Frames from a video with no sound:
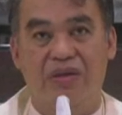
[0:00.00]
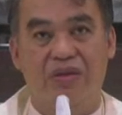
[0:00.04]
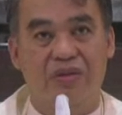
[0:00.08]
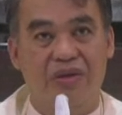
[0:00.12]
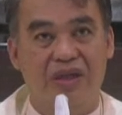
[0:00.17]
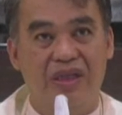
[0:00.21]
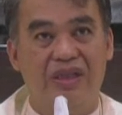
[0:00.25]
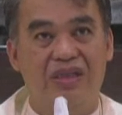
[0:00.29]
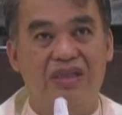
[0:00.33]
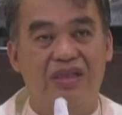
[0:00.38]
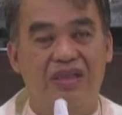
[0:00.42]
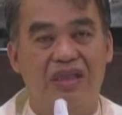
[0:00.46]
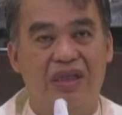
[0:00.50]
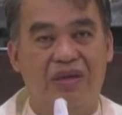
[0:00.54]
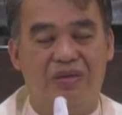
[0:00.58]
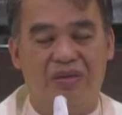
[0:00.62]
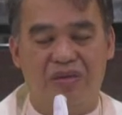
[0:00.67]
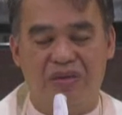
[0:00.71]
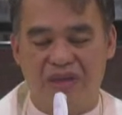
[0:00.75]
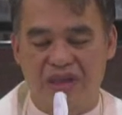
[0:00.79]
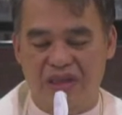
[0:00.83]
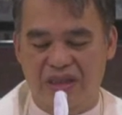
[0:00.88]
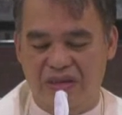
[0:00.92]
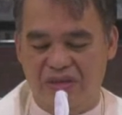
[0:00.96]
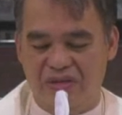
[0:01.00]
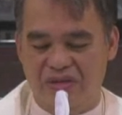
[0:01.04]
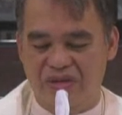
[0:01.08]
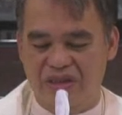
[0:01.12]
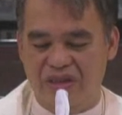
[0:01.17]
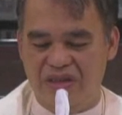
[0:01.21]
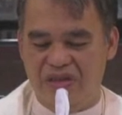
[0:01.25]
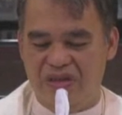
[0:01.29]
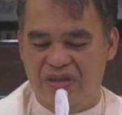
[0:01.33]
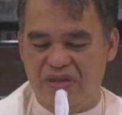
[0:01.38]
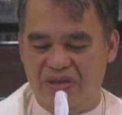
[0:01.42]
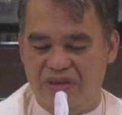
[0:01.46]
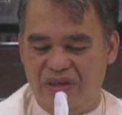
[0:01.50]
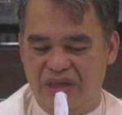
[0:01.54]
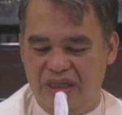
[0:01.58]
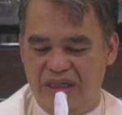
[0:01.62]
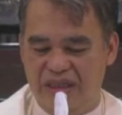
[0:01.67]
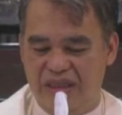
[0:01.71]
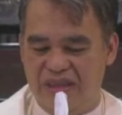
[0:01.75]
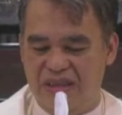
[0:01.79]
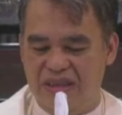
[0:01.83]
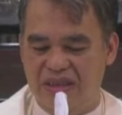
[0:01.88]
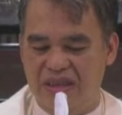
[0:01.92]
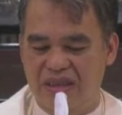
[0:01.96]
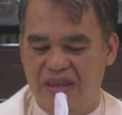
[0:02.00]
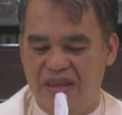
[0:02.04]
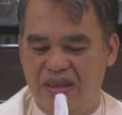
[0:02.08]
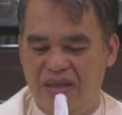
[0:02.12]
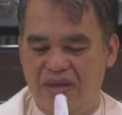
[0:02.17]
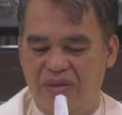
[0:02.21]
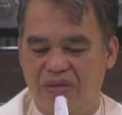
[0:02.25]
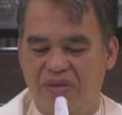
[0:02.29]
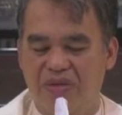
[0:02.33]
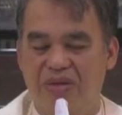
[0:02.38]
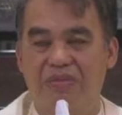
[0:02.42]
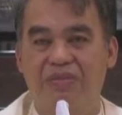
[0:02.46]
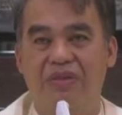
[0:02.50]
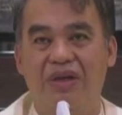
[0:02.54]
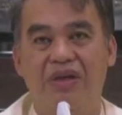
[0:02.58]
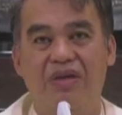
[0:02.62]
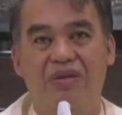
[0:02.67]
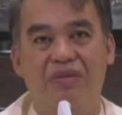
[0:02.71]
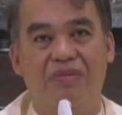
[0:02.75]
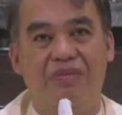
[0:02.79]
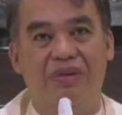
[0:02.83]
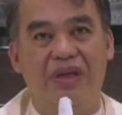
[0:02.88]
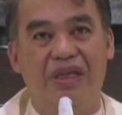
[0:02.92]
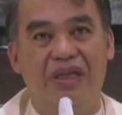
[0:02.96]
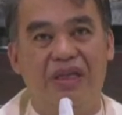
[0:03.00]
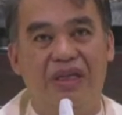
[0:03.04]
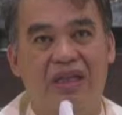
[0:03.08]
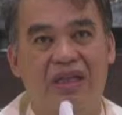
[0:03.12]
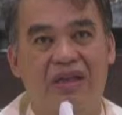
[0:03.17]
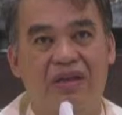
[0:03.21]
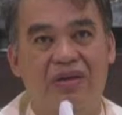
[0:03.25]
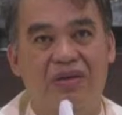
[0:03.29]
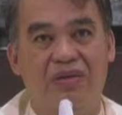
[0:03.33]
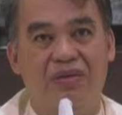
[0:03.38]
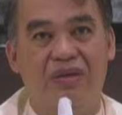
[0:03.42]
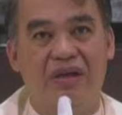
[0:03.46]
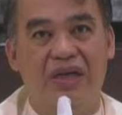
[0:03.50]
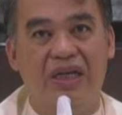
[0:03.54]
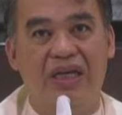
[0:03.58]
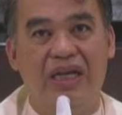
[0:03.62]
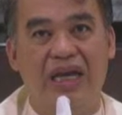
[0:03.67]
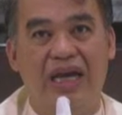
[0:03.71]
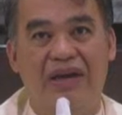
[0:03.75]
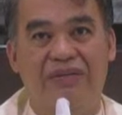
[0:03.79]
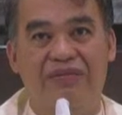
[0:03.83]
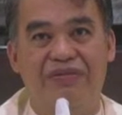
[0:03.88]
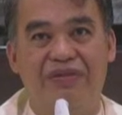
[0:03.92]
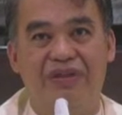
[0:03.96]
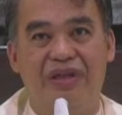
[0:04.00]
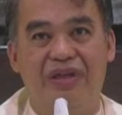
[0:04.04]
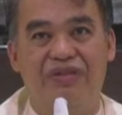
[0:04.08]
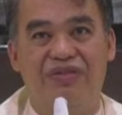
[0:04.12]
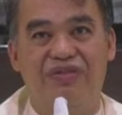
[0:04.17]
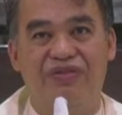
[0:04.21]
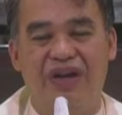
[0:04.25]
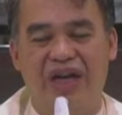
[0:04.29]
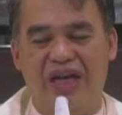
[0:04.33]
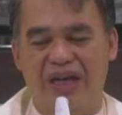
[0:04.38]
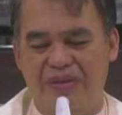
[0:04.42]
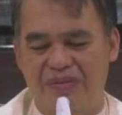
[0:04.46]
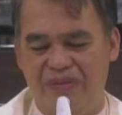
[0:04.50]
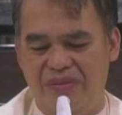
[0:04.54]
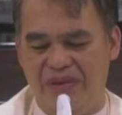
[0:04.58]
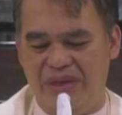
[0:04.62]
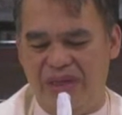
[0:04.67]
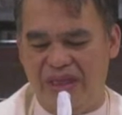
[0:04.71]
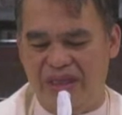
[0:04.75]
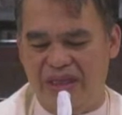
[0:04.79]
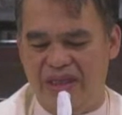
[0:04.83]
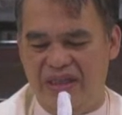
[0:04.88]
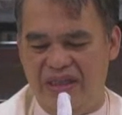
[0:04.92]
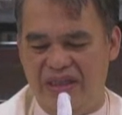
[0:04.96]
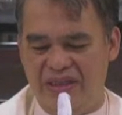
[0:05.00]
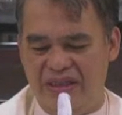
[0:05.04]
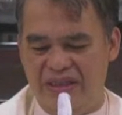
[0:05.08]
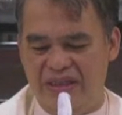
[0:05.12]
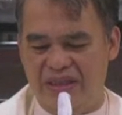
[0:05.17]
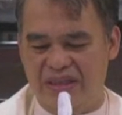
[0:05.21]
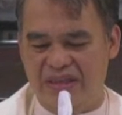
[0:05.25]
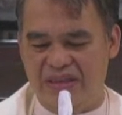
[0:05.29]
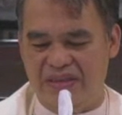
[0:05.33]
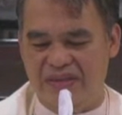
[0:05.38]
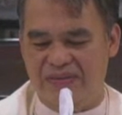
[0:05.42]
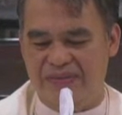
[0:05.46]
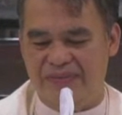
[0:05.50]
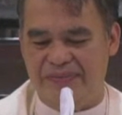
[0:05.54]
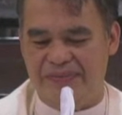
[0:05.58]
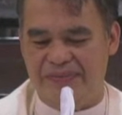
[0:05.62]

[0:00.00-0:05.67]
which, according to historians, would be completed only after 5 years.